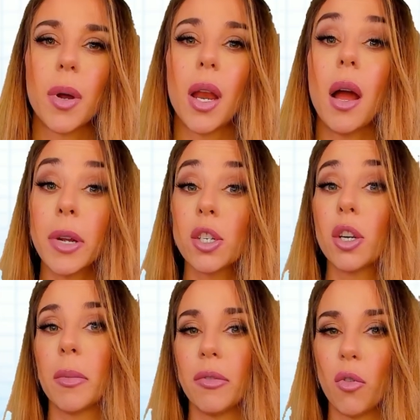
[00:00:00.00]
but I'm
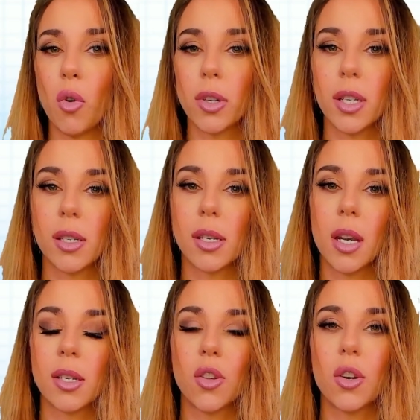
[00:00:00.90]
actually in my 40s
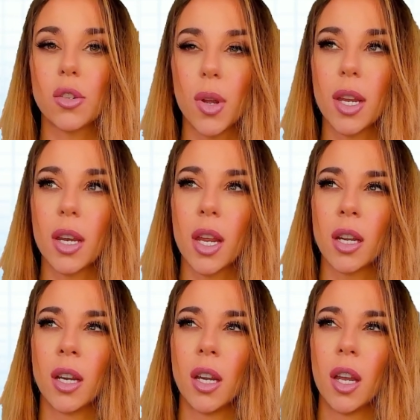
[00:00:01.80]
and I started
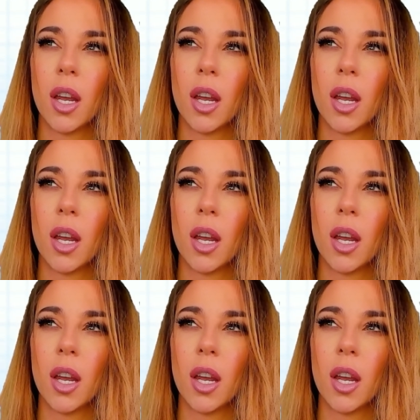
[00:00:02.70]
trading.